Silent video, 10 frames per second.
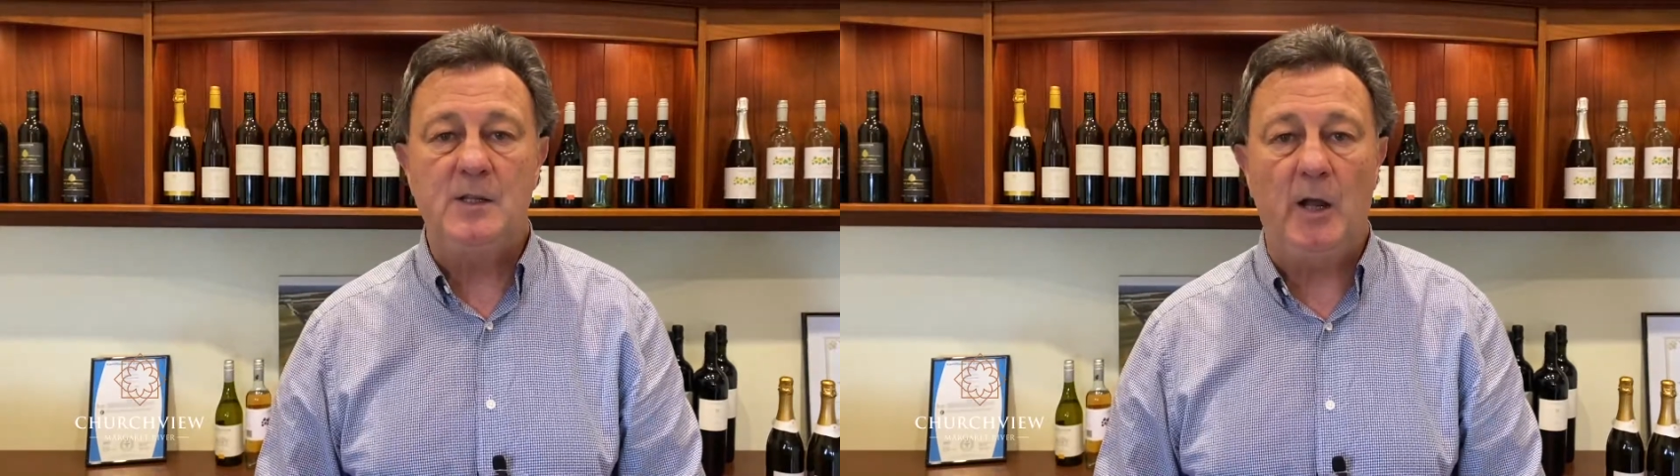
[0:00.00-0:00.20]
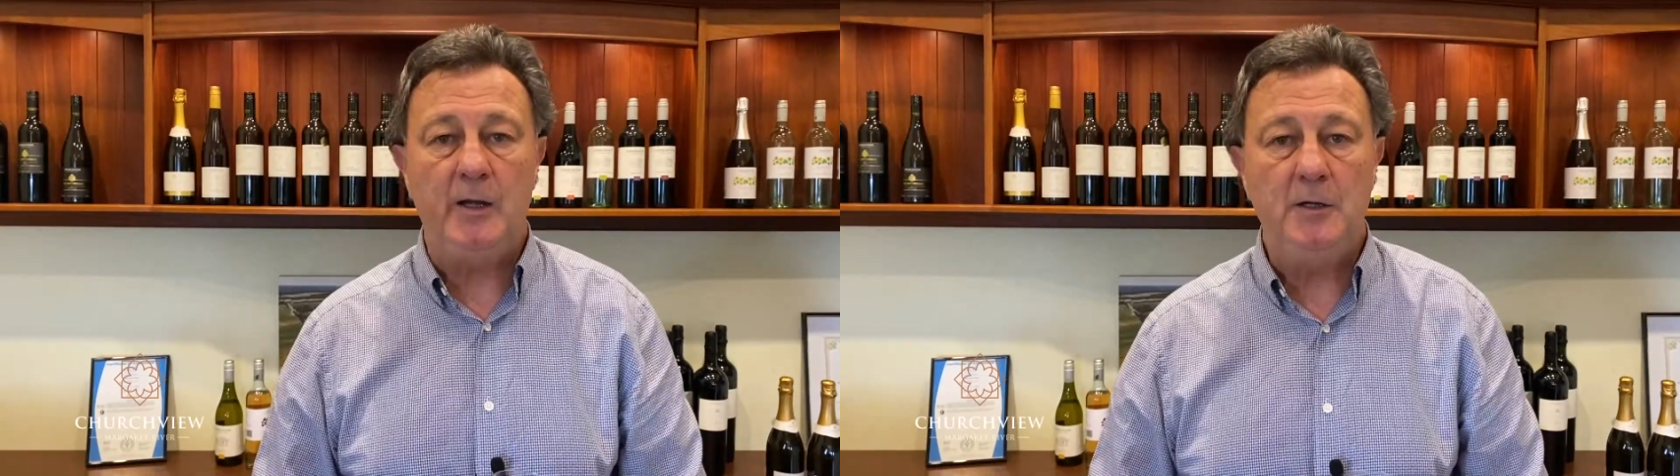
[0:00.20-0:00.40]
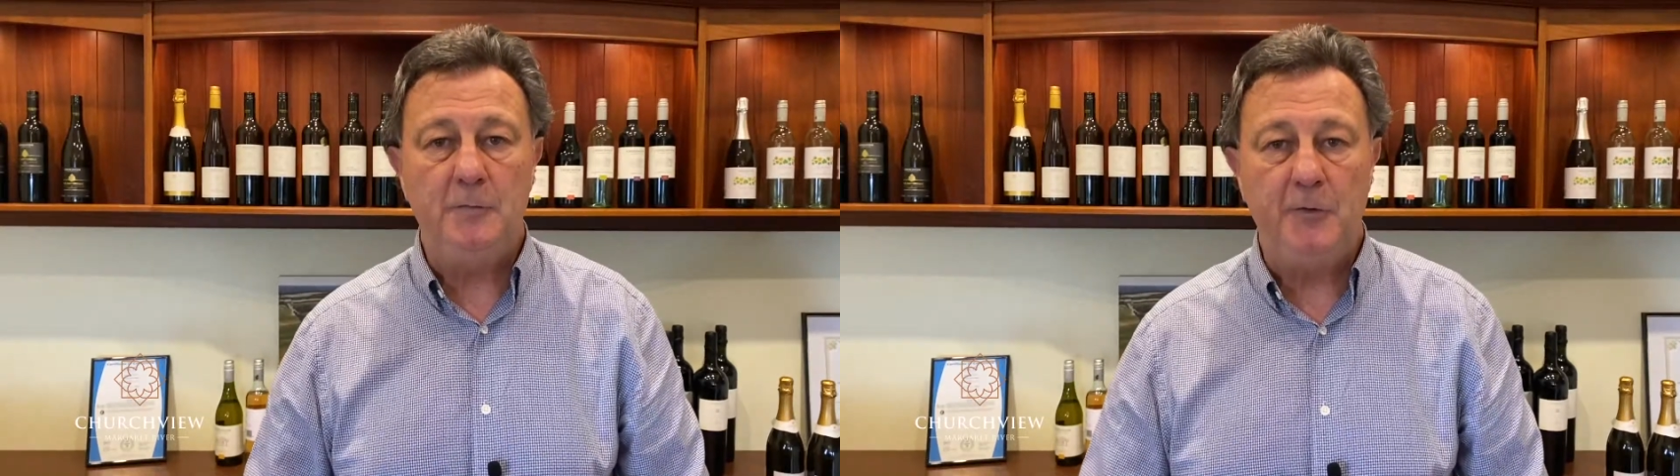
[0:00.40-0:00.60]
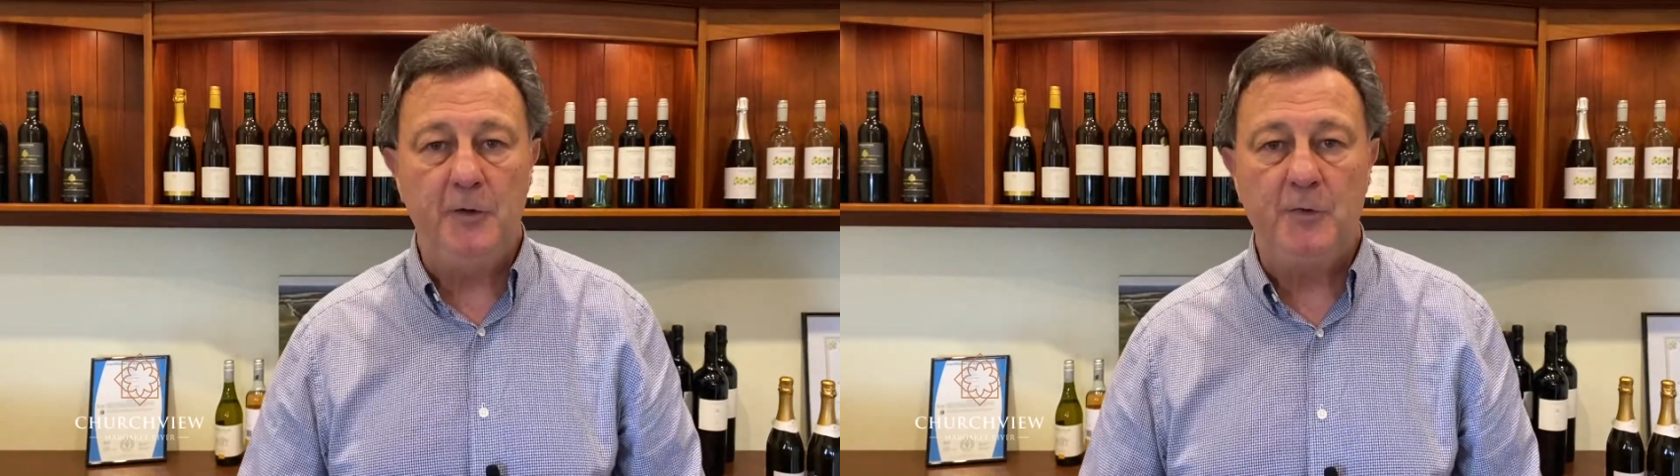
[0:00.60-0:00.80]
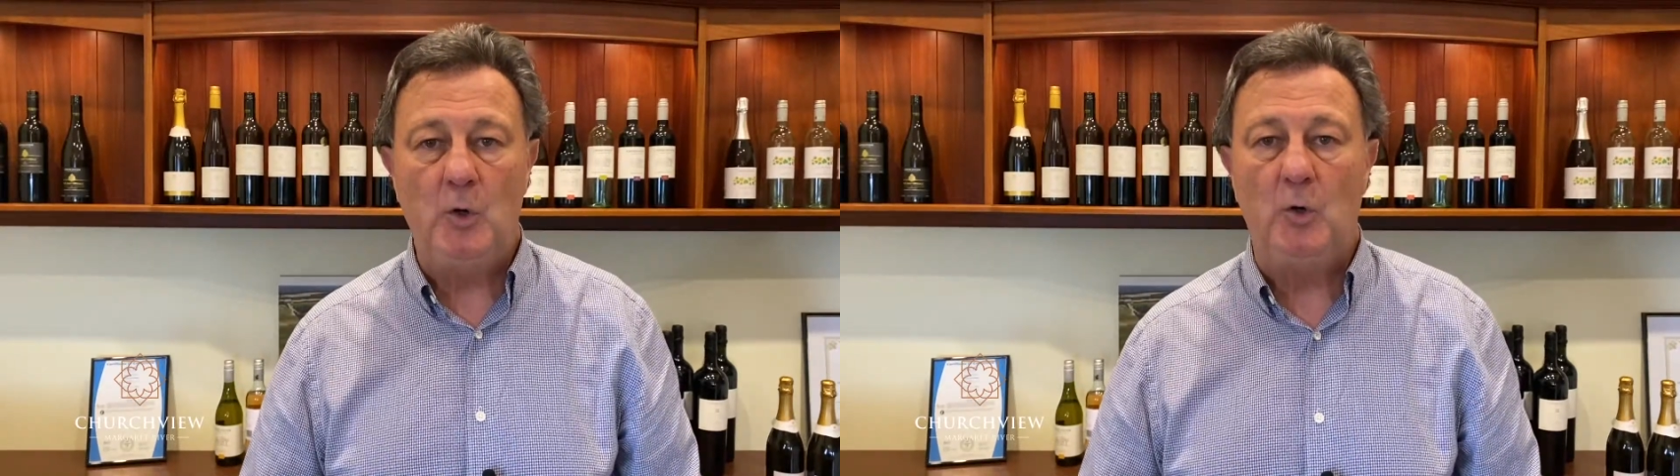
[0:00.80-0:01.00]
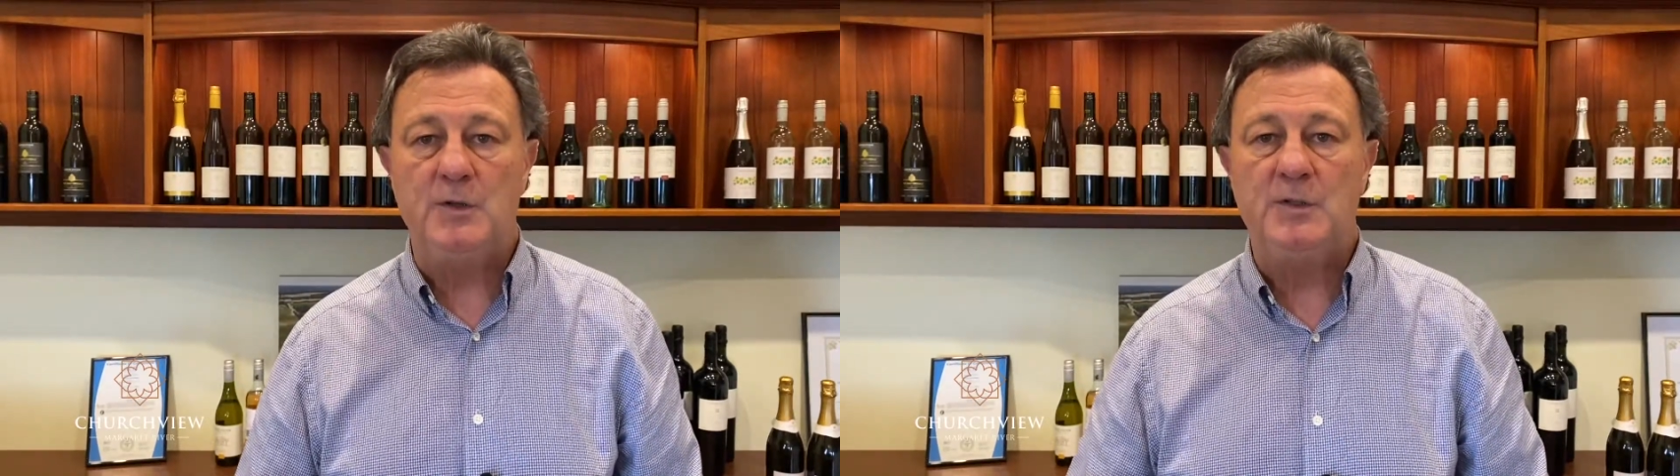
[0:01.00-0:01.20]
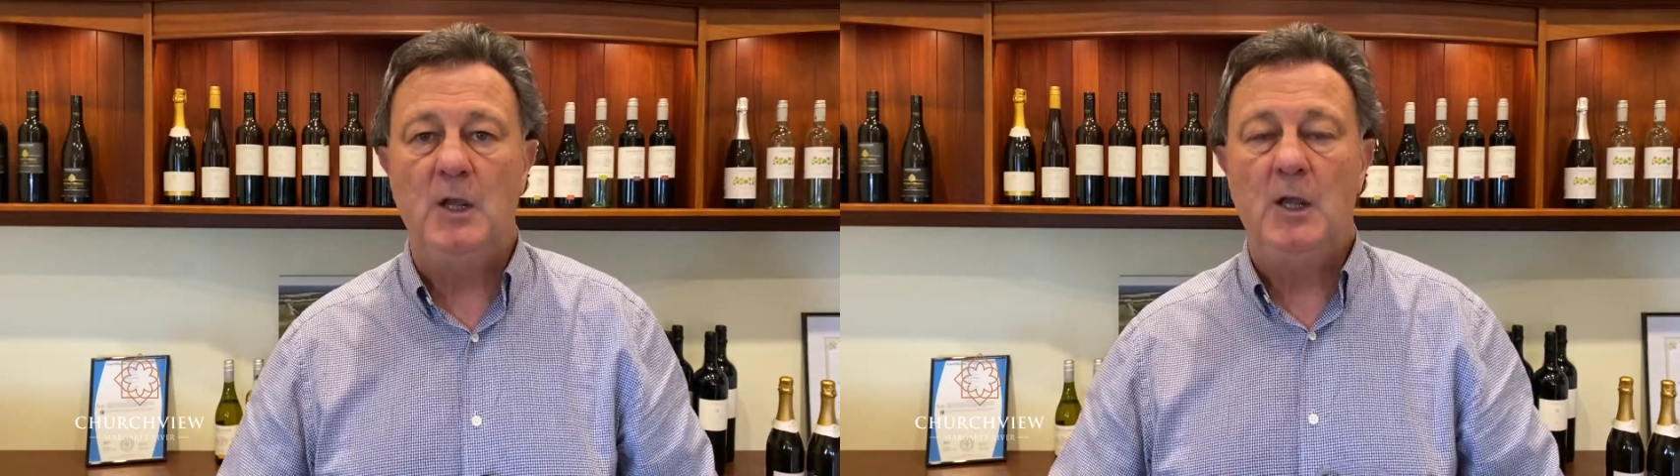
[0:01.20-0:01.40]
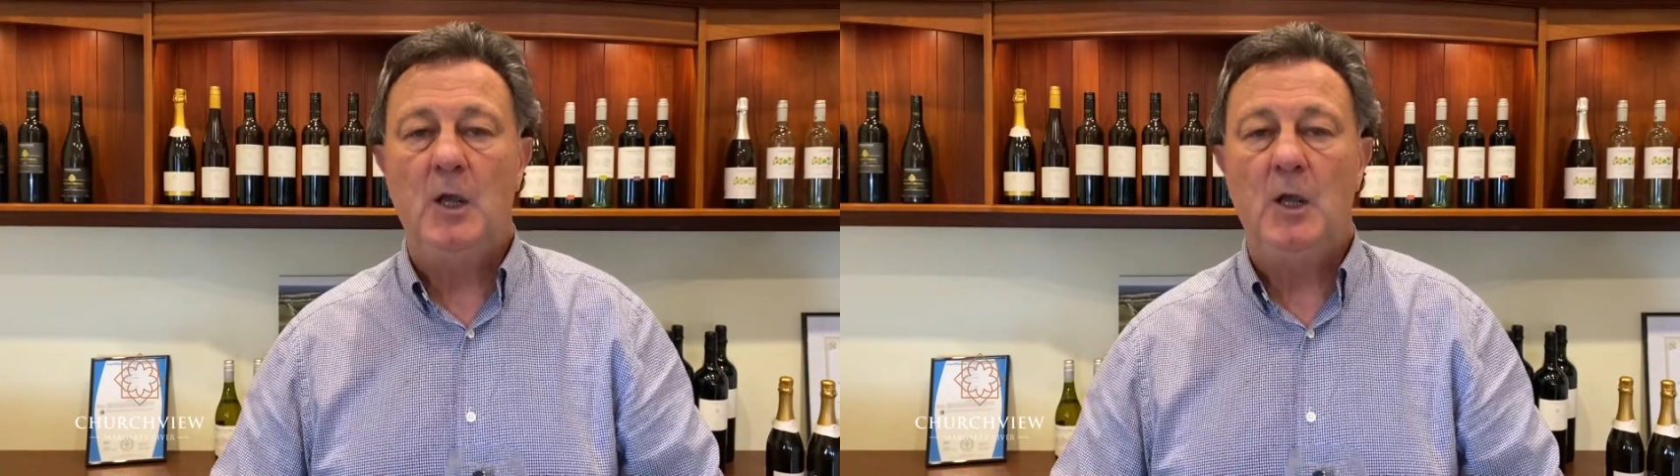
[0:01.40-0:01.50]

slightly different, of course.